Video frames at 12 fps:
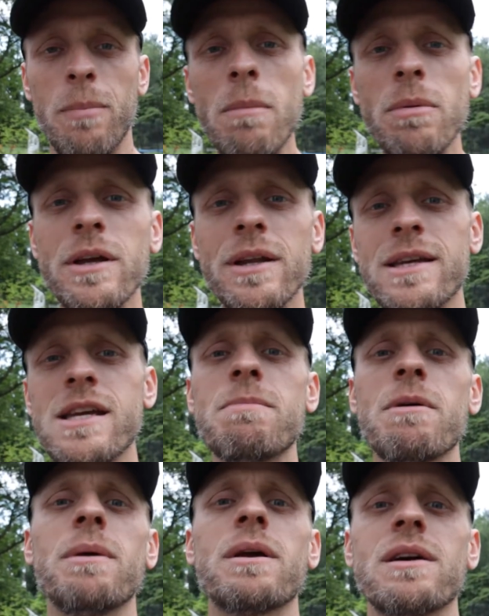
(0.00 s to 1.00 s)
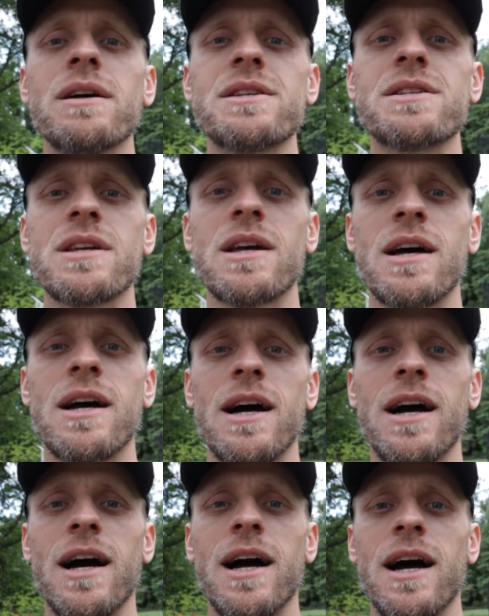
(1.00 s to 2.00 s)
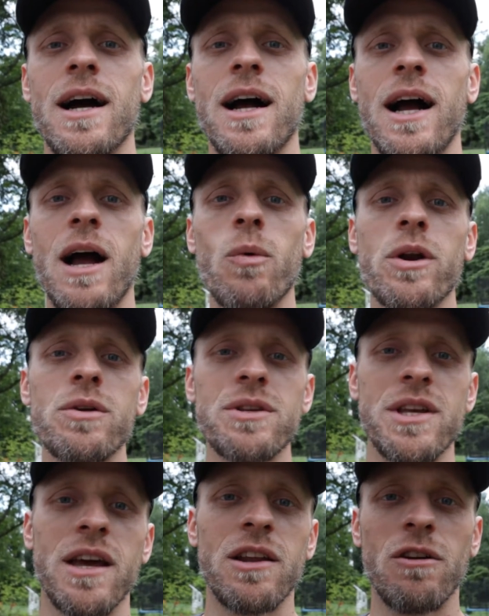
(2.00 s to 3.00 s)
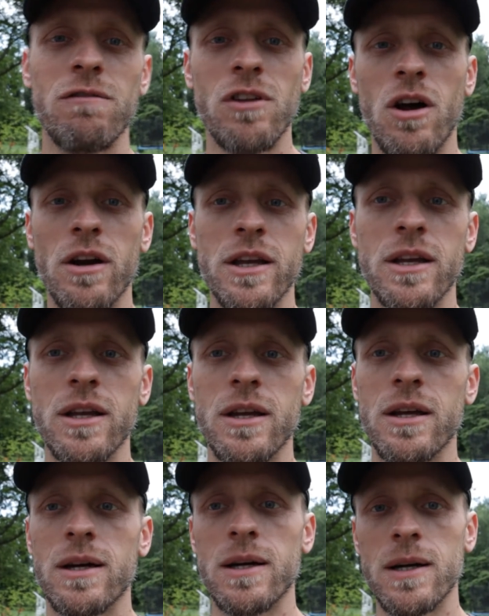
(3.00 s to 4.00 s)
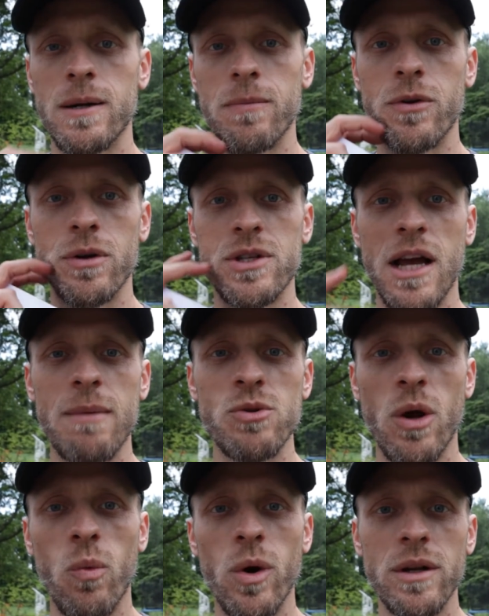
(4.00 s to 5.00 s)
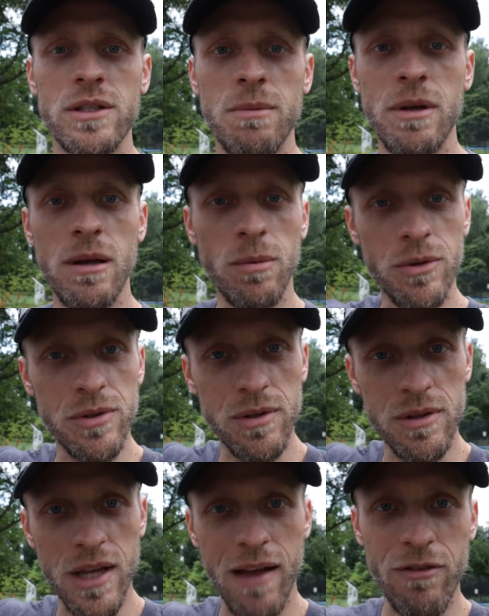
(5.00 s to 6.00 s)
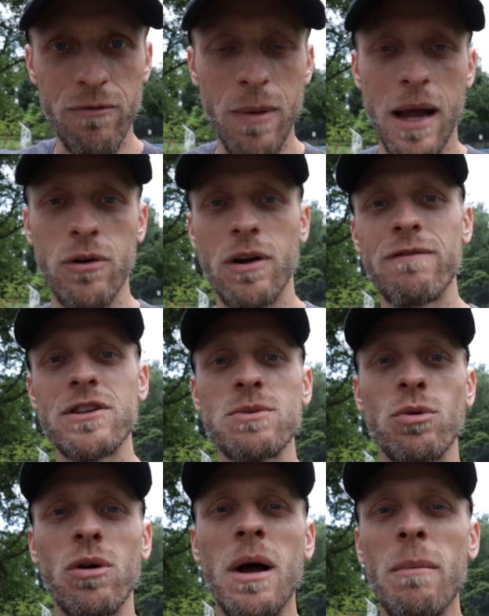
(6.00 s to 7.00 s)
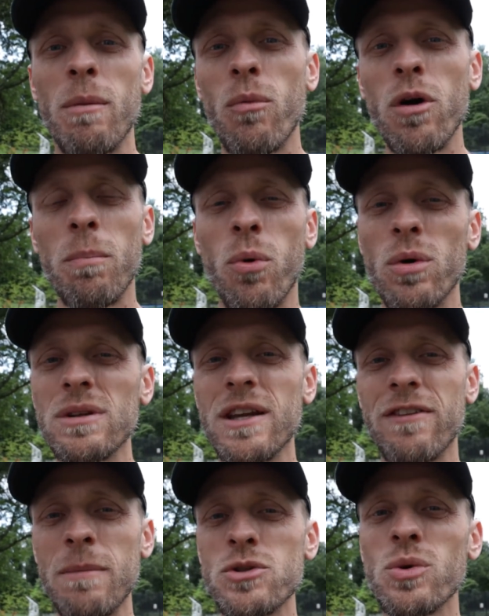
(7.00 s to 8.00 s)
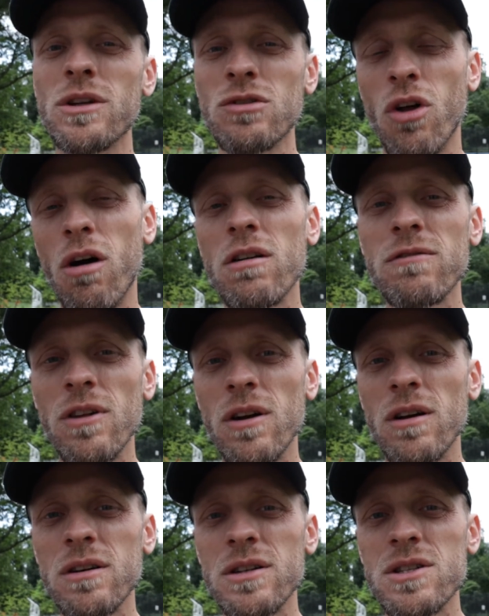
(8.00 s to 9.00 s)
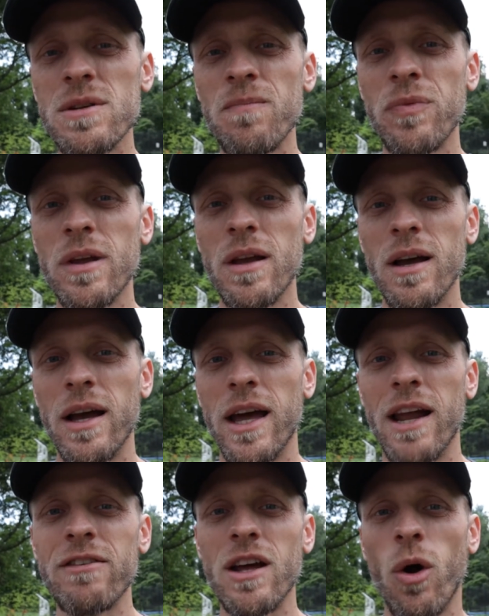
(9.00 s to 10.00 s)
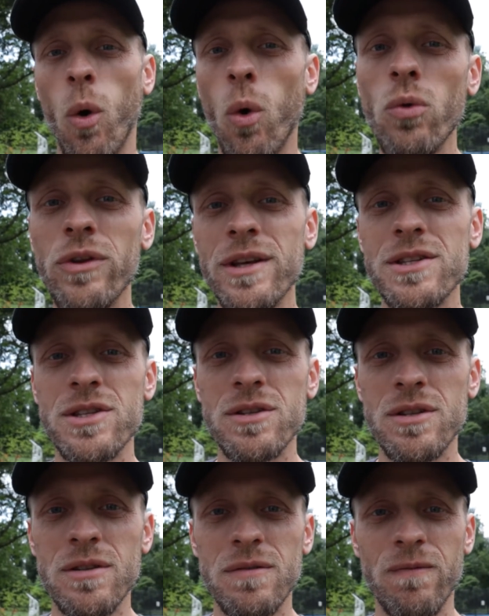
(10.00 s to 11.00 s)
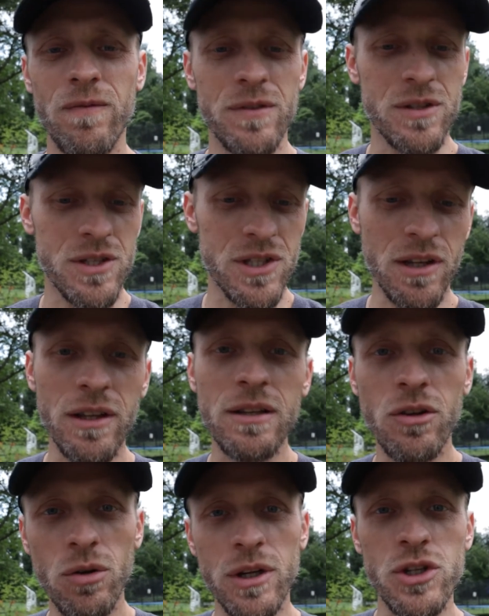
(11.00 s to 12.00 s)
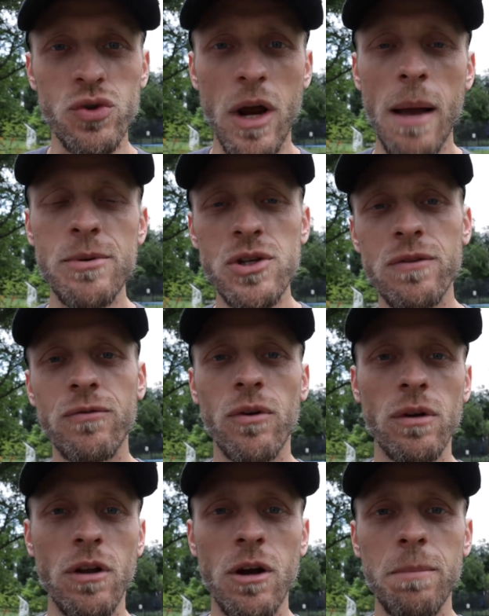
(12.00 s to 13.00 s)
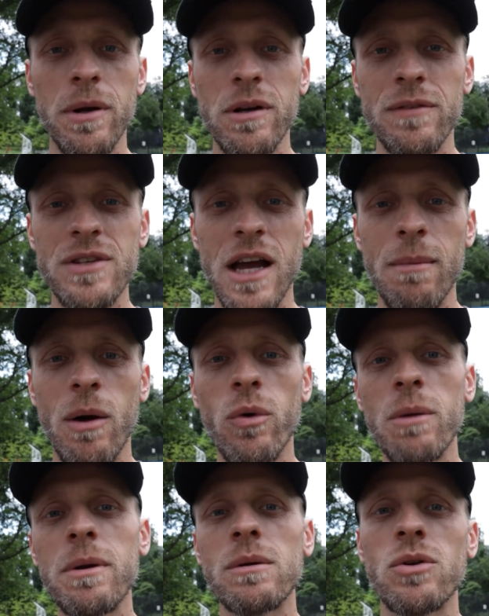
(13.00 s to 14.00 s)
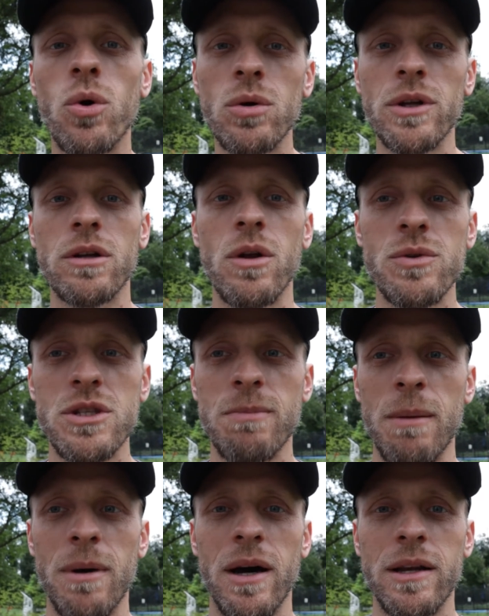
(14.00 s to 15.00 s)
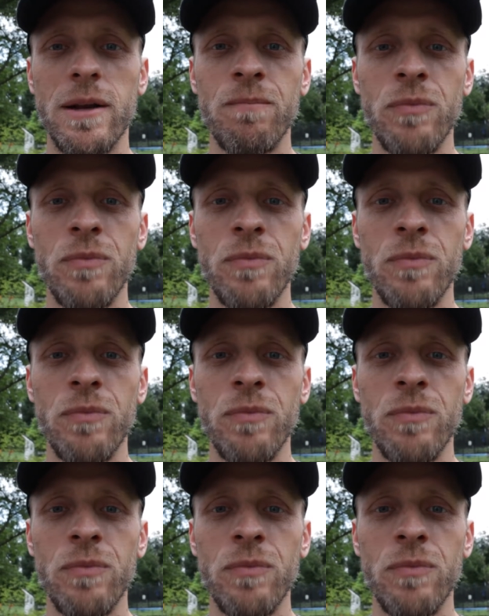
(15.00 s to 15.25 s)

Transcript: probably going to keep it because I want to do this handheld vlogging. There are times when I want to be able to have the background visible, but more importantly, if I'm doing long vlogs and I've got to hold this silly little contraption for a long period of time, I want to be able to hold it close to my body.